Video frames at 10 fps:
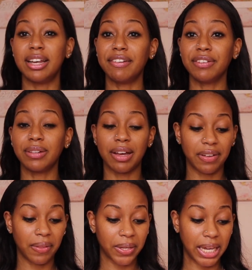And if you love
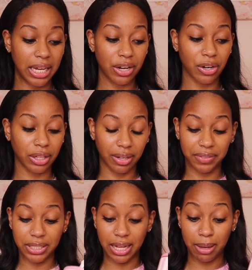Hello Kitty, you're going to love
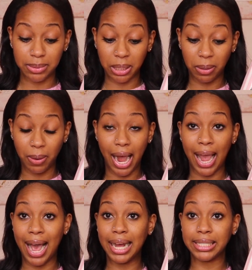this cup. So I
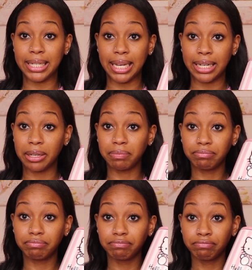had to get it.
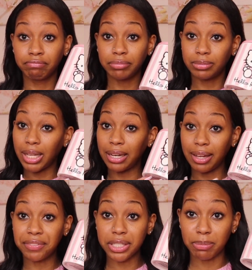I
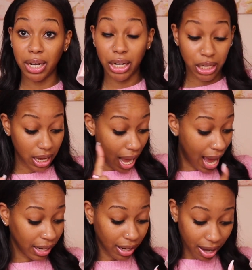love this mug.
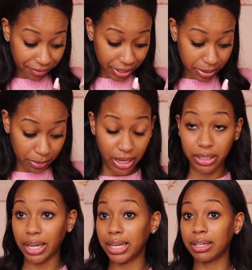I love this
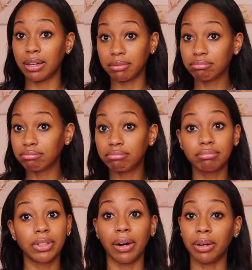mug. Like,
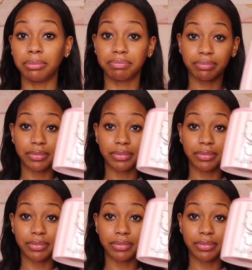girl,